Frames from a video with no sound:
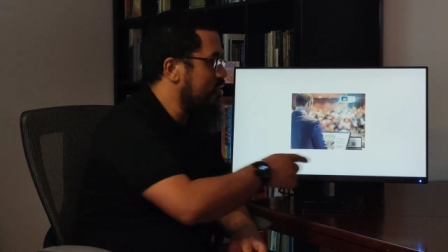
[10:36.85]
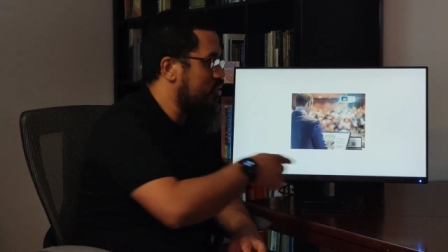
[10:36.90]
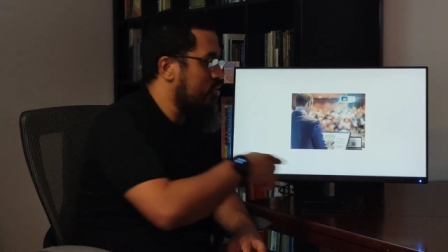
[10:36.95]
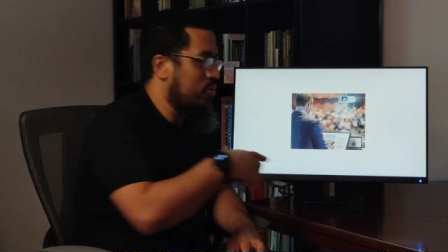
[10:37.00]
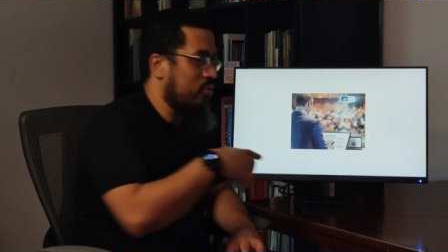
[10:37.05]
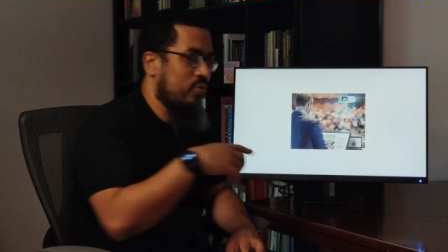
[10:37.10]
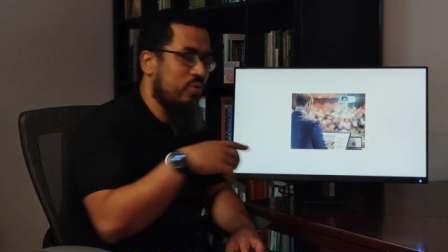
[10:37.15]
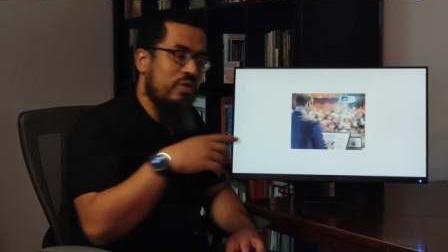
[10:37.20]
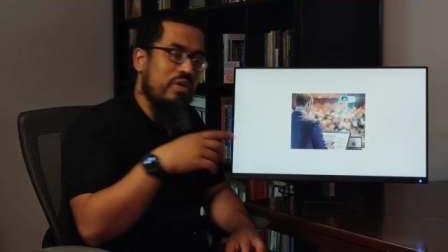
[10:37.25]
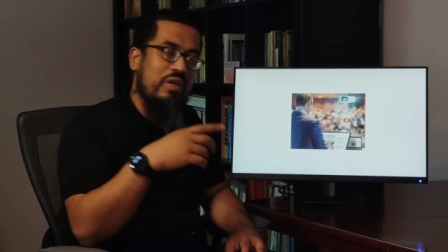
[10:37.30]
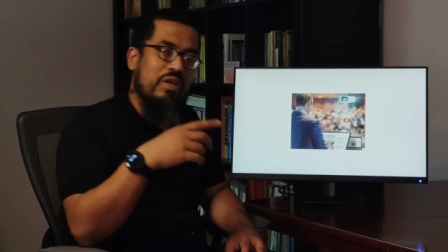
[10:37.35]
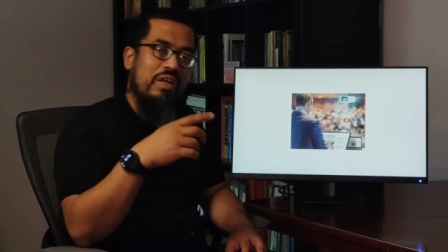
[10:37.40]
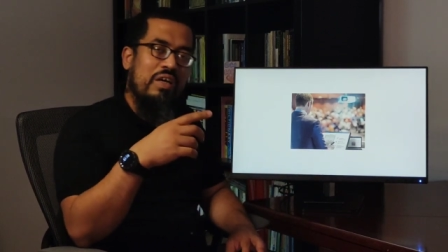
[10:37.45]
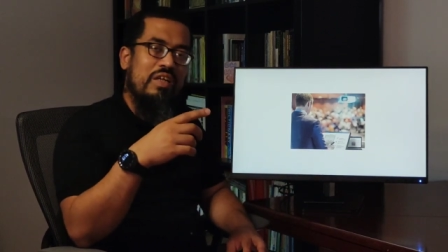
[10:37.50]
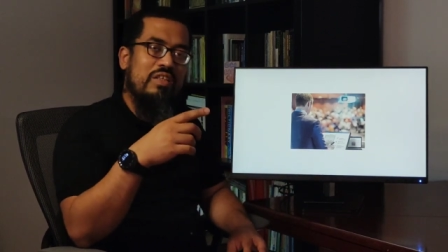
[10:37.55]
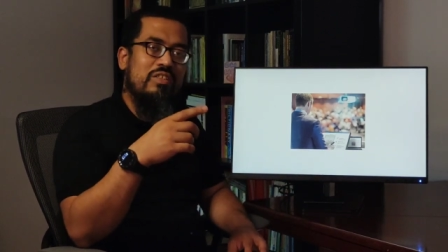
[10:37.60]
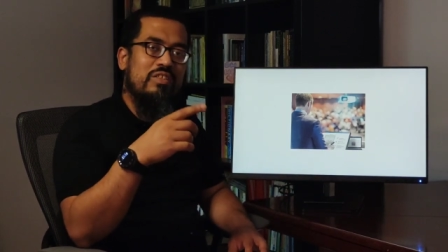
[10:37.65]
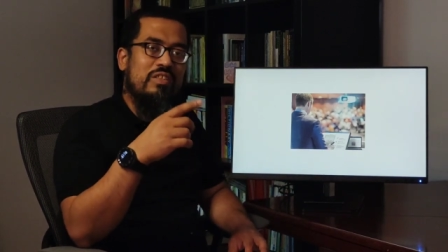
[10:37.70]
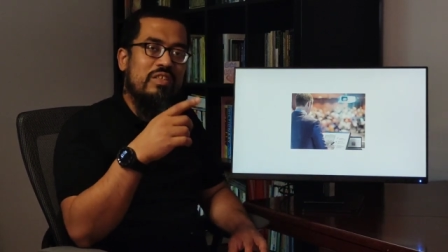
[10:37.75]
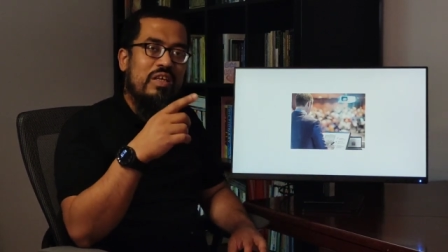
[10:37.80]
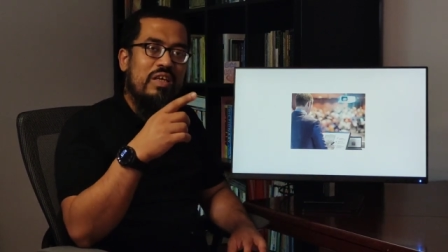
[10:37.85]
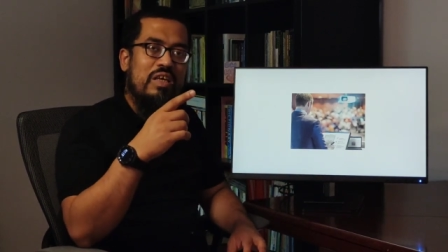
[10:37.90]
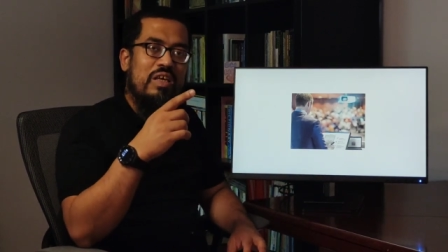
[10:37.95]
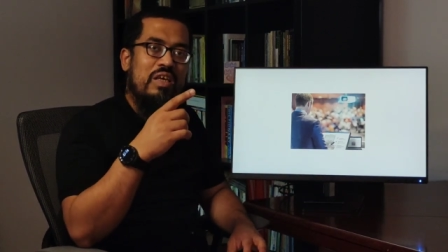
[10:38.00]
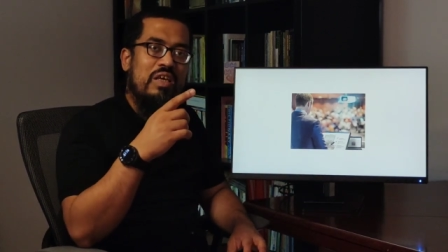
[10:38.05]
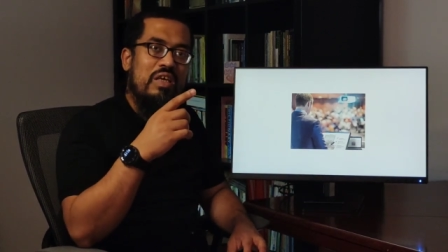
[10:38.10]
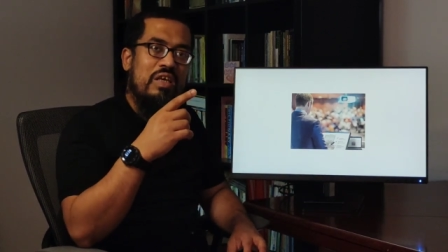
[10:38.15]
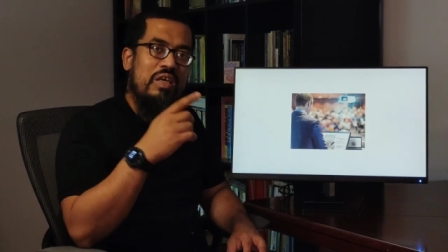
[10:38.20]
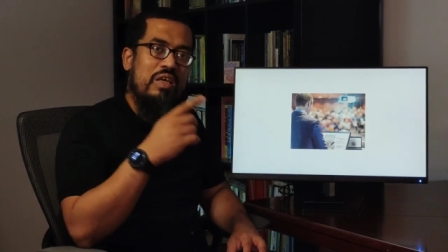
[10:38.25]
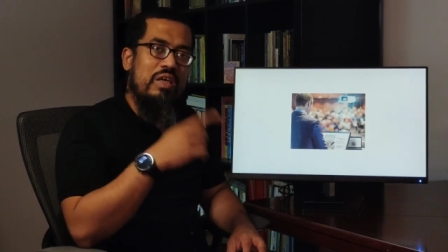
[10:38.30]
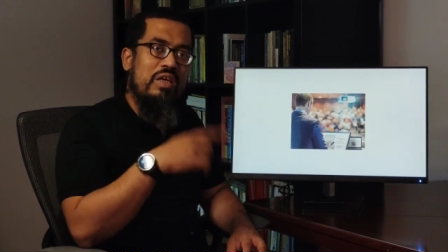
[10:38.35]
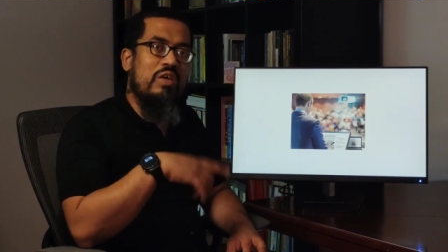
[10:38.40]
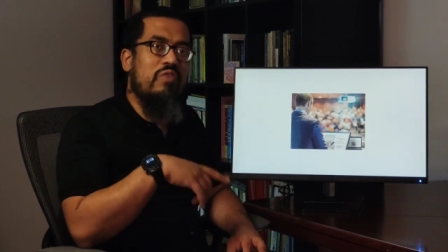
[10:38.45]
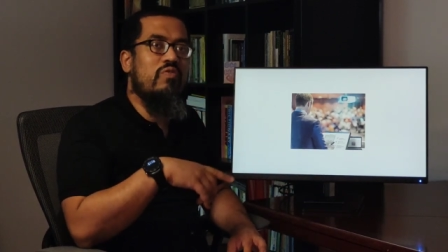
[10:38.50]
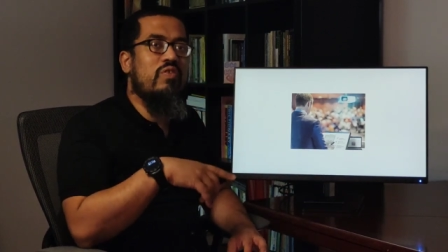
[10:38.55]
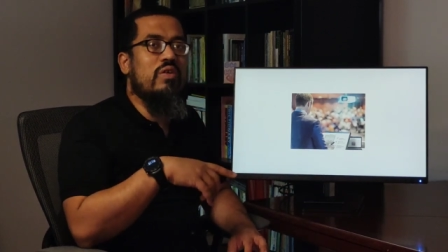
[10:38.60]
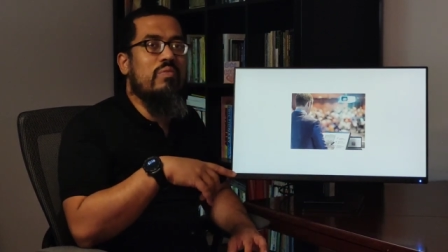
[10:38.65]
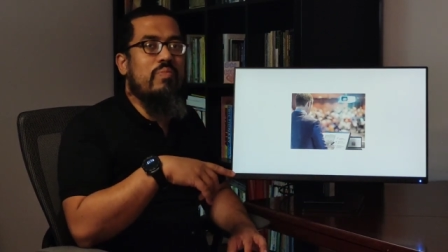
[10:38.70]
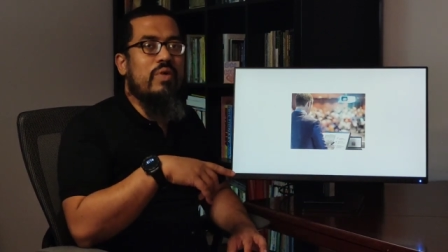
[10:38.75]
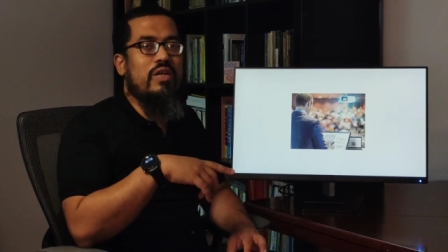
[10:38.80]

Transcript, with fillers: So it's even